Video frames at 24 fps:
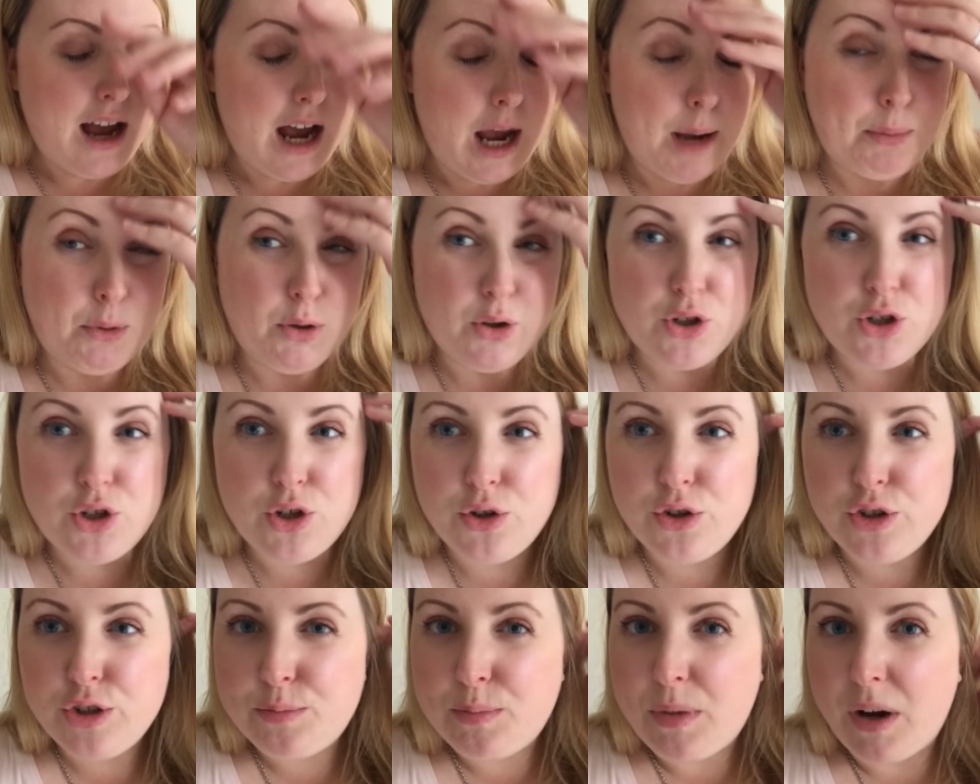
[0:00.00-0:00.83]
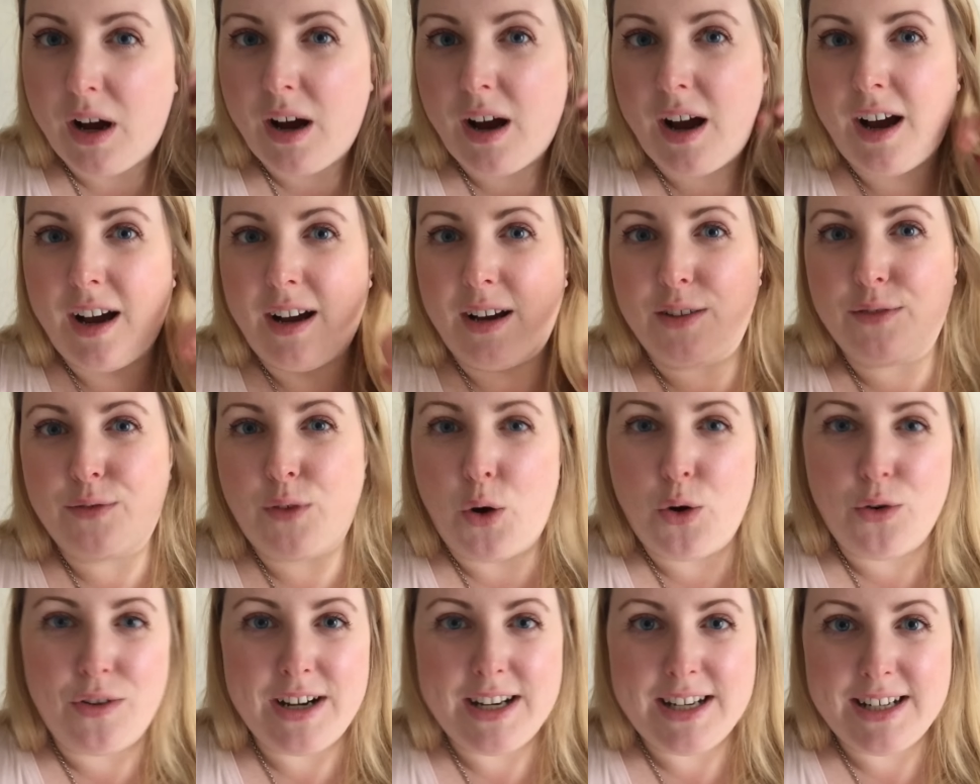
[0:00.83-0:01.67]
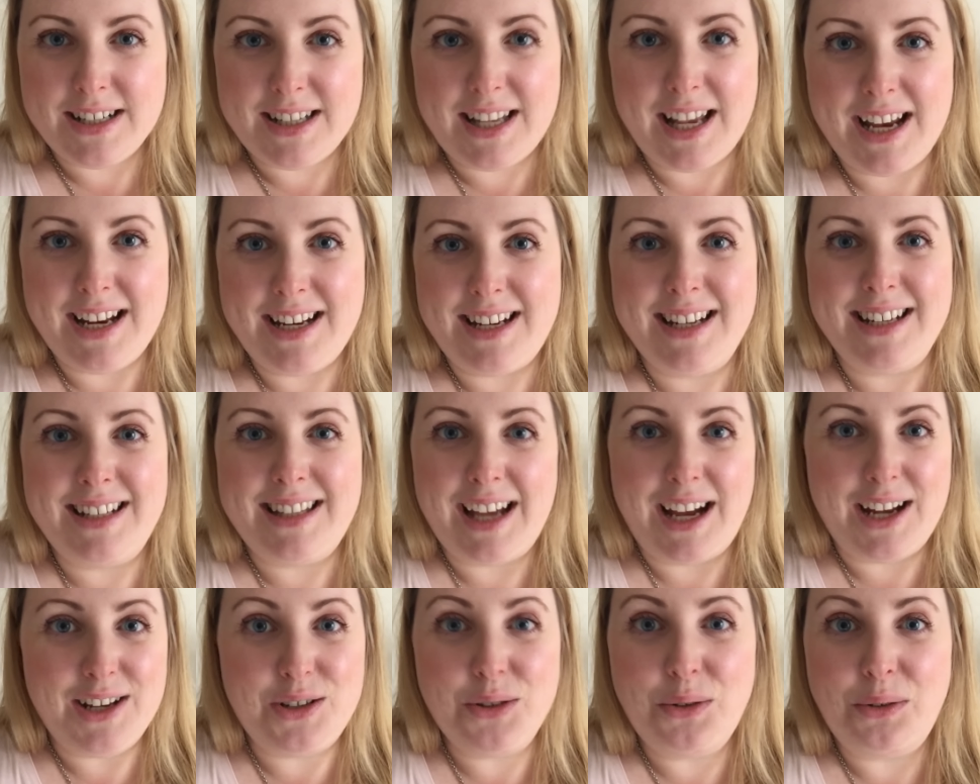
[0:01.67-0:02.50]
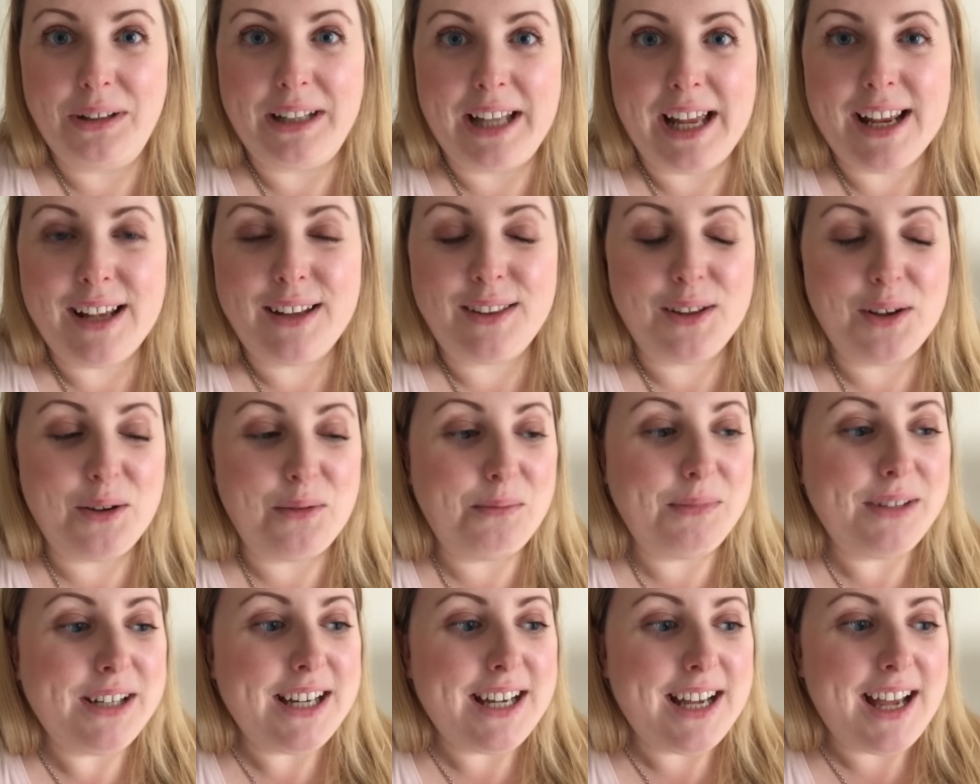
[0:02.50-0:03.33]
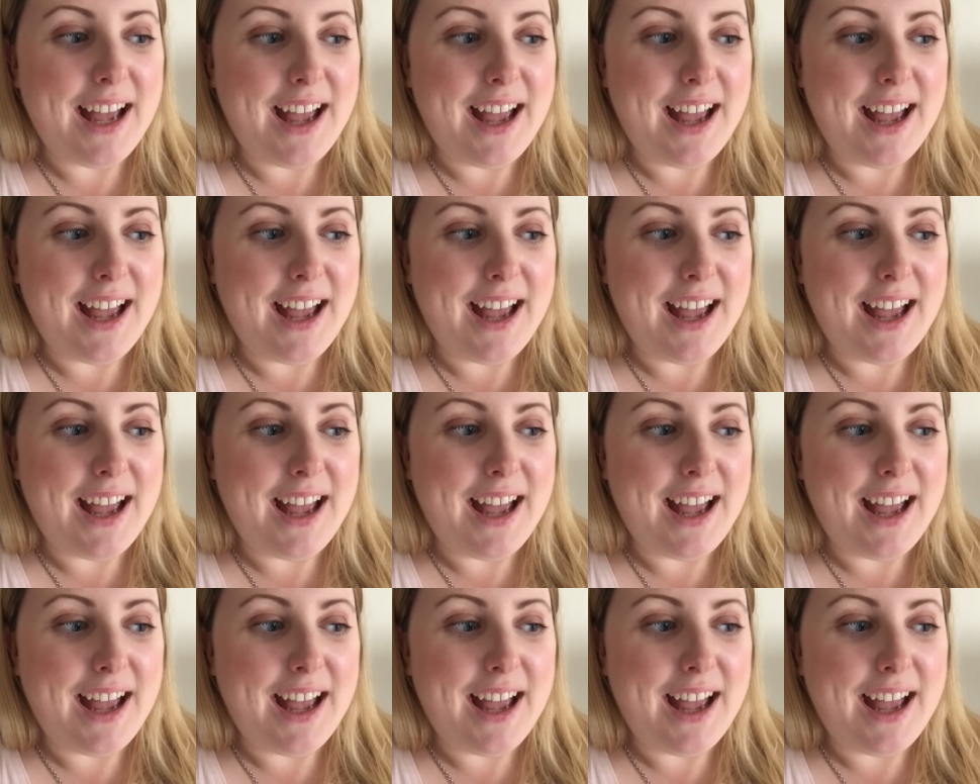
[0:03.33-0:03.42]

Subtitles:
I bought shoes, but I've already decided that I don't like them.